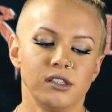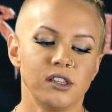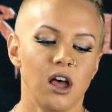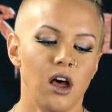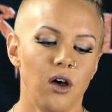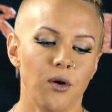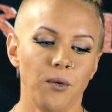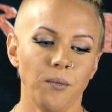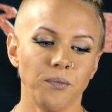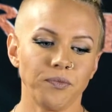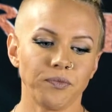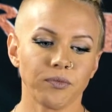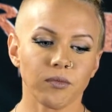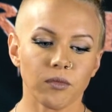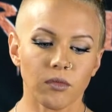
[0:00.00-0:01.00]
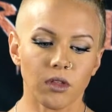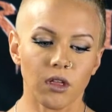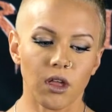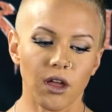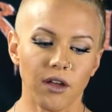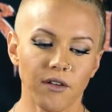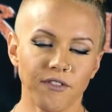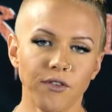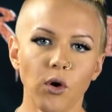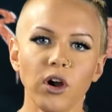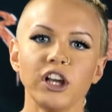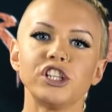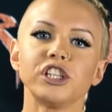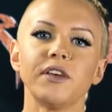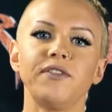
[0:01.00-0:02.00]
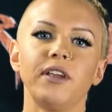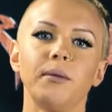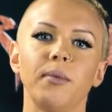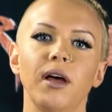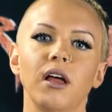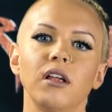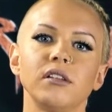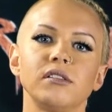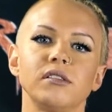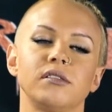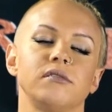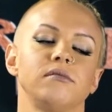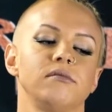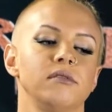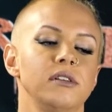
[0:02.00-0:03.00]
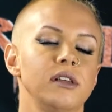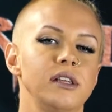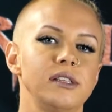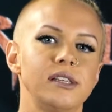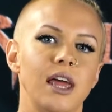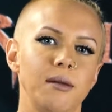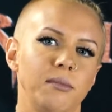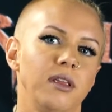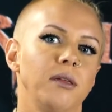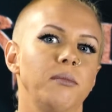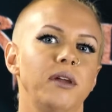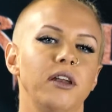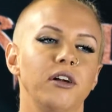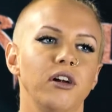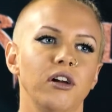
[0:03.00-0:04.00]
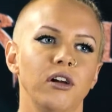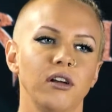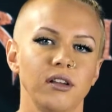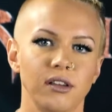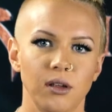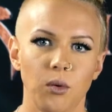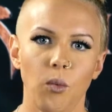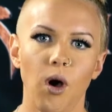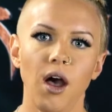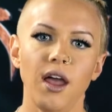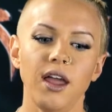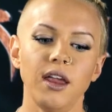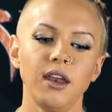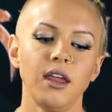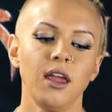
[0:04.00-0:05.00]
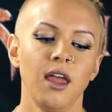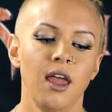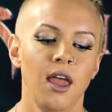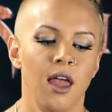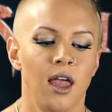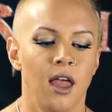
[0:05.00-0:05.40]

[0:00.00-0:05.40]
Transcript: So 4-inch lifting belt, 10 millimeter wide.